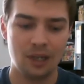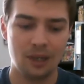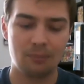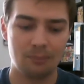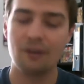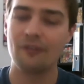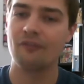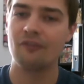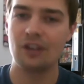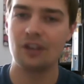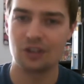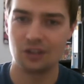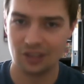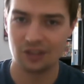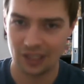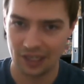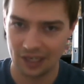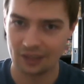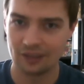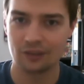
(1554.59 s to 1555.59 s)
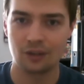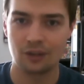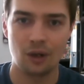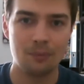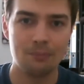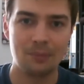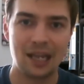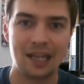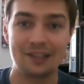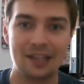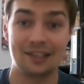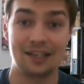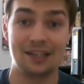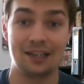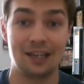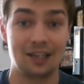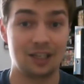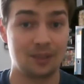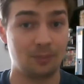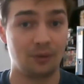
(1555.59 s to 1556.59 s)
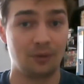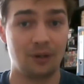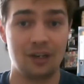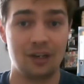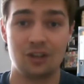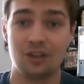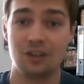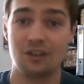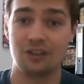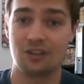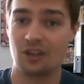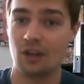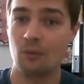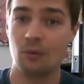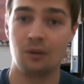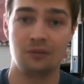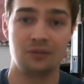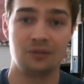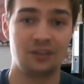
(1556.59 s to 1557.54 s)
proficient in combat, in exploration and so on.